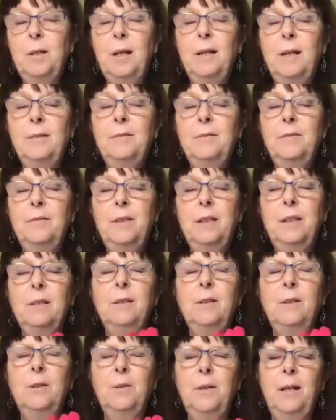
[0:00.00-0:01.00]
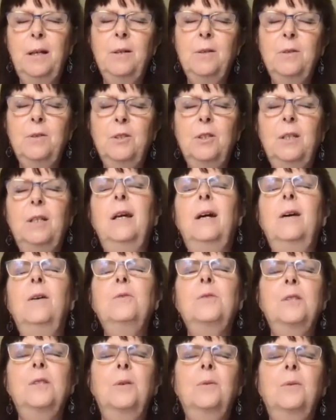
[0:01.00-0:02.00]
and i feel her energy
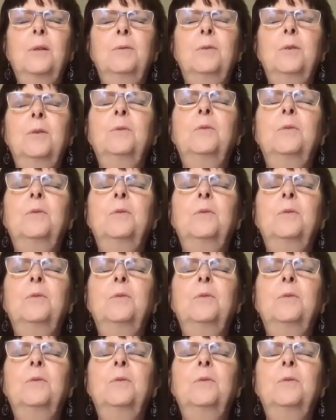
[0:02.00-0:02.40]
now so if you